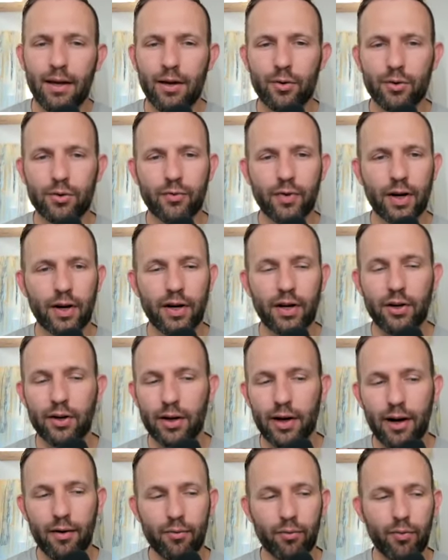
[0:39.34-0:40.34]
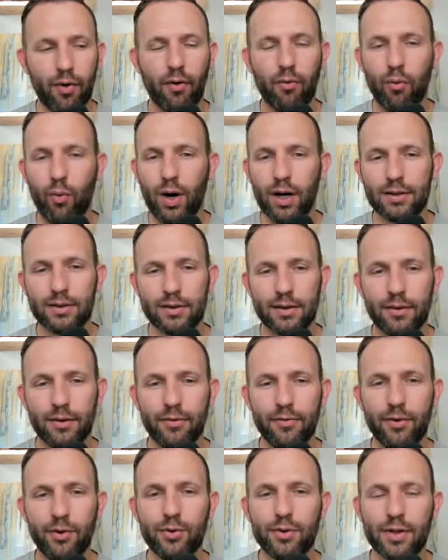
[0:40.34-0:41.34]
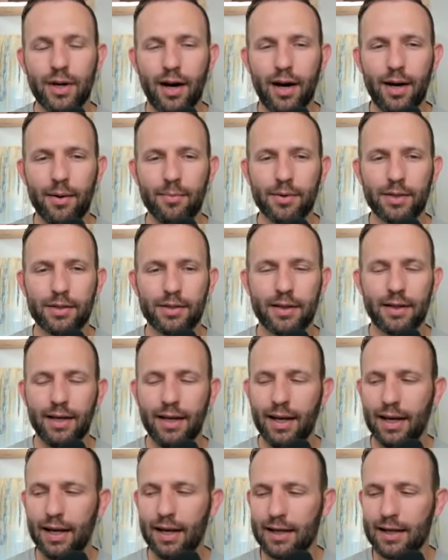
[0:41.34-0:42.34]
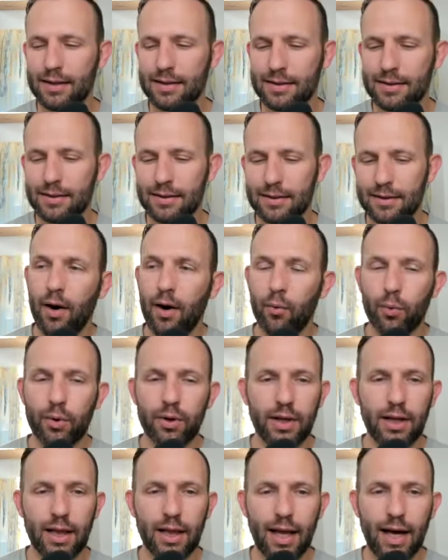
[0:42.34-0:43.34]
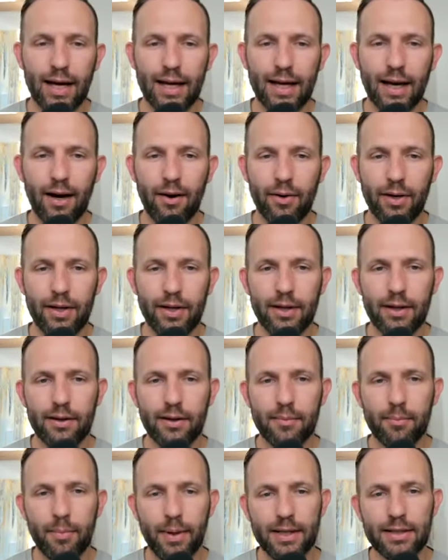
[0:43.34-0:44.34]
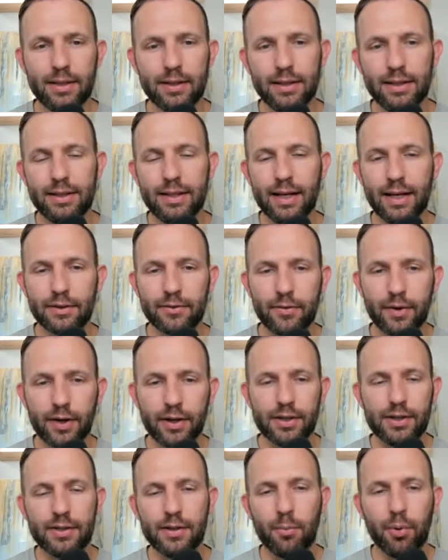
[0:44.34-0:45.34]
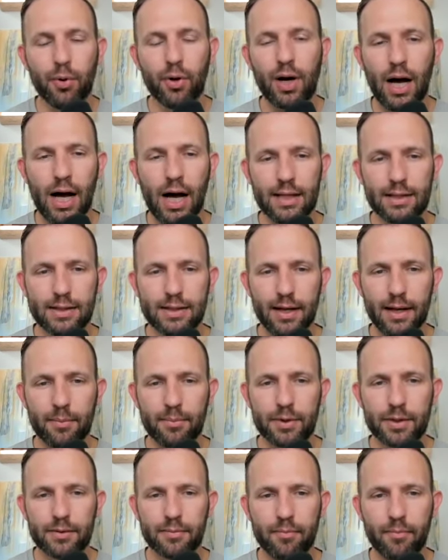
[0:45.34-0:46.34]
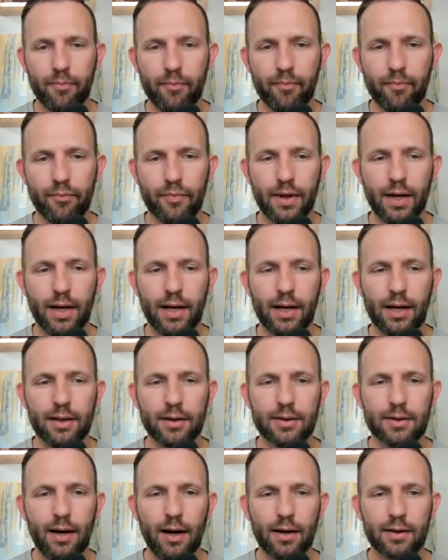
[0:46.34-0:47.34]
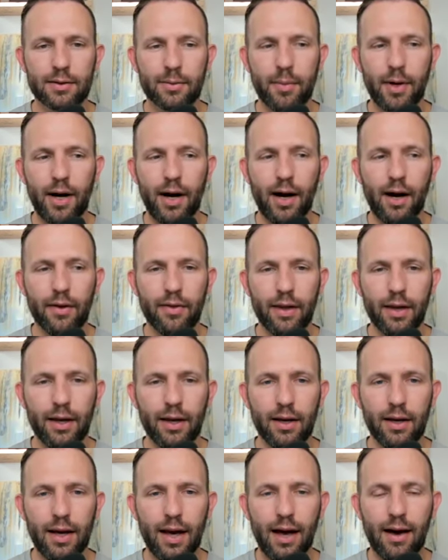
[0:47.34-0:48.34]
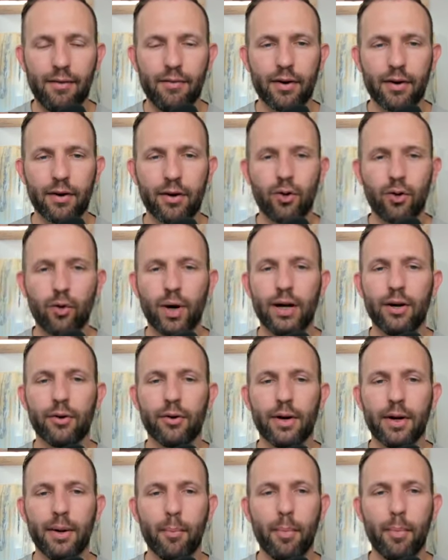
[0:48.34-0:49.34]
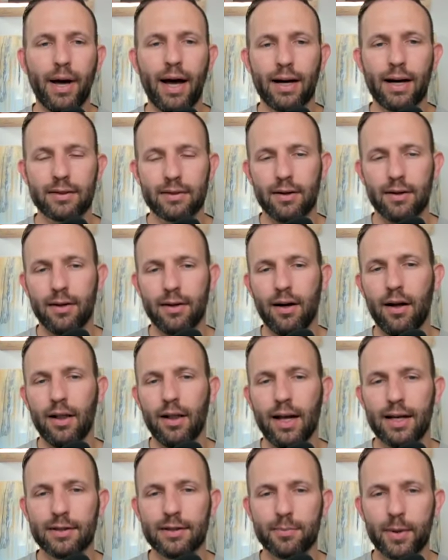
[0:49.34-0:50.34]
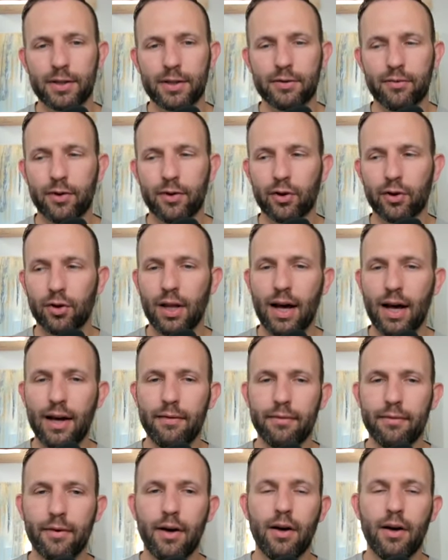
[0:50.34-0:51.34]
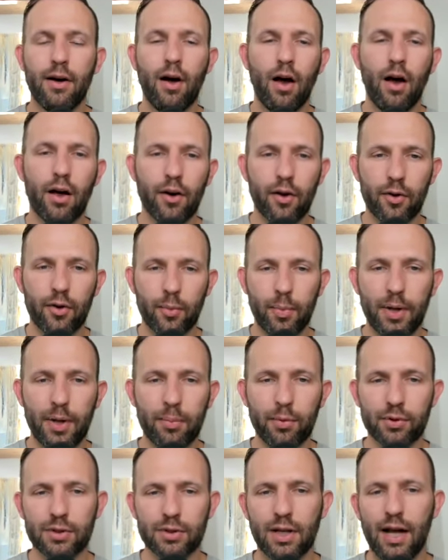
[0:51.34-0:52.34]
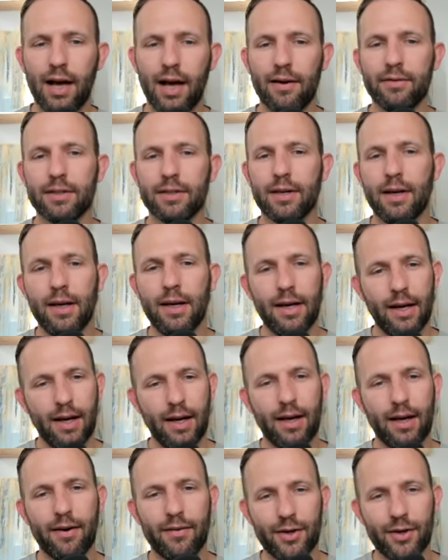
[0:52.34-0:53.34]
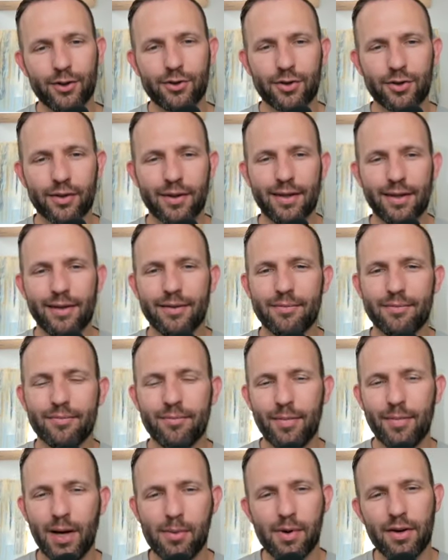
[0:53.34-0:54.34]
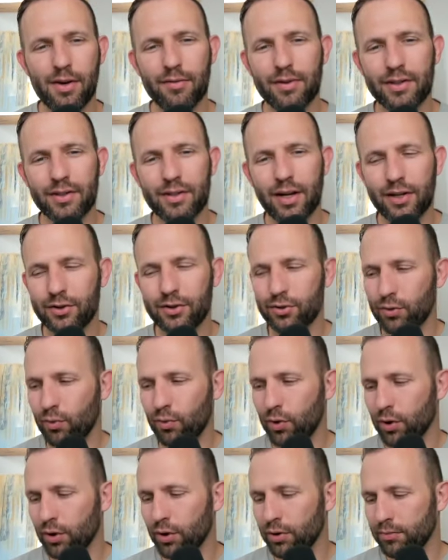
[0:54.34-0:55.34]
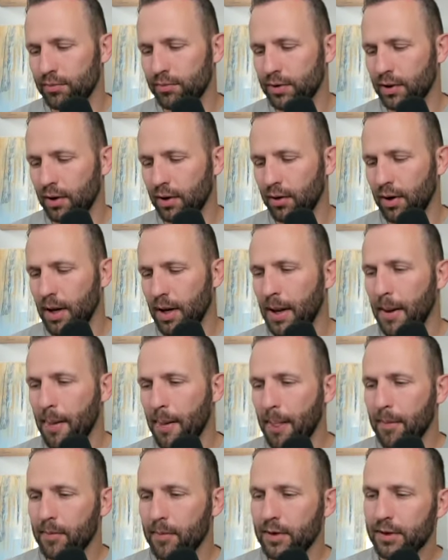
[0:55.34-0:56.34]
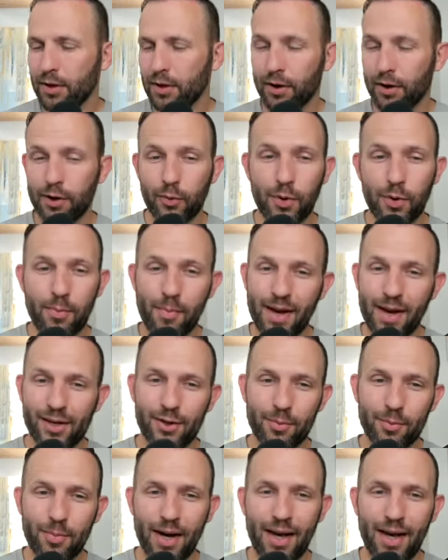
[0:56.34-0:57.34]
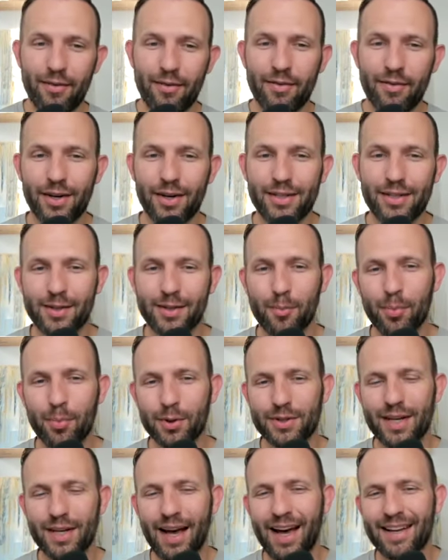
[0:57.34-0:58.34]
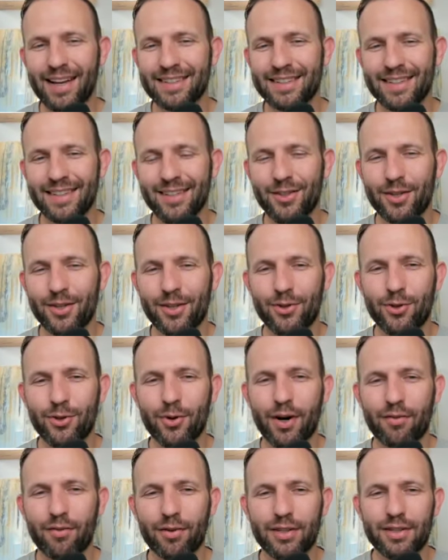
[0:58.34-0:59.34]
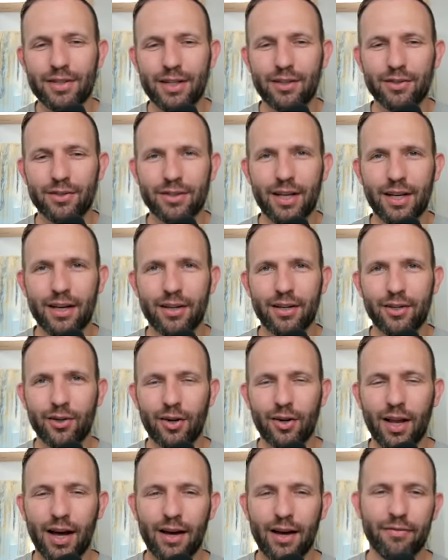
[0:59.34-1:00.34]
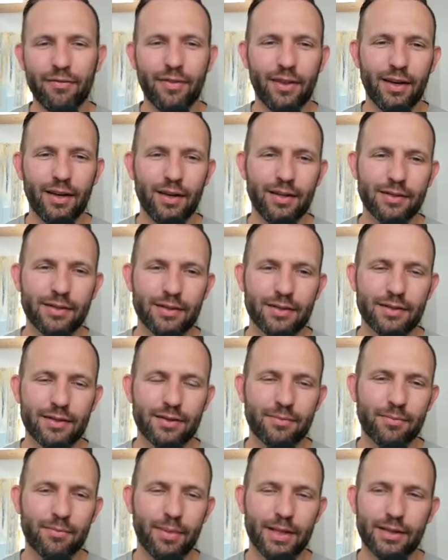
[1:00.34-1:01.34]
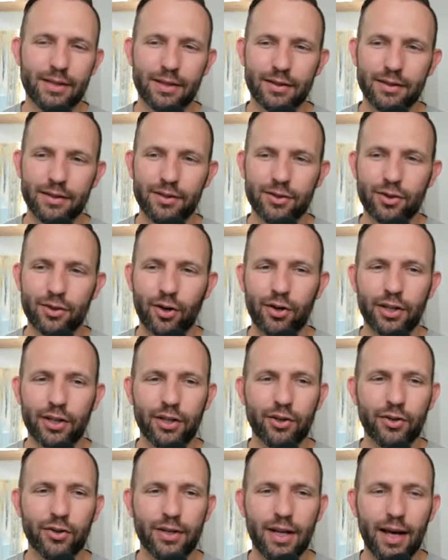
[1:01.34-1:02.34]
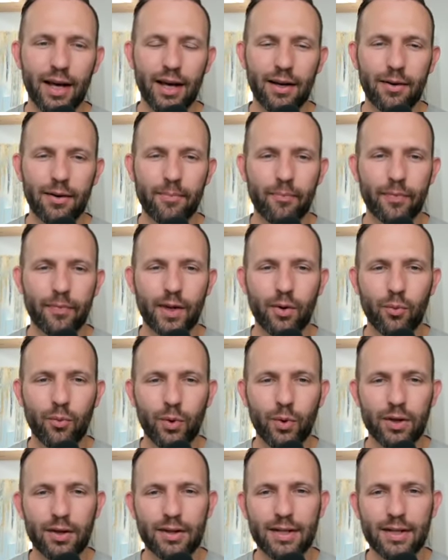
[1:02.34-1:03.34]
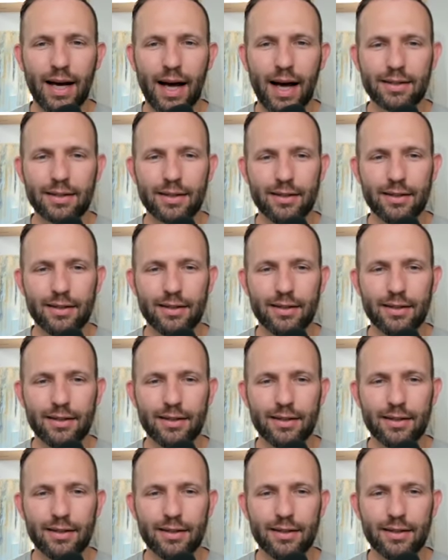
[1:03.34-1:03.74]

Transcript: it was very good. I've, I've watched it a few times, and I really like how he basically takes very simple concepts and talks about how they have a greater impact on all aspects of your life, on other people's lives, and eventually maybe even change the world. So starting with Make Your Bed, a very simple task that you can do every single day of your life that is basically starting your day with a task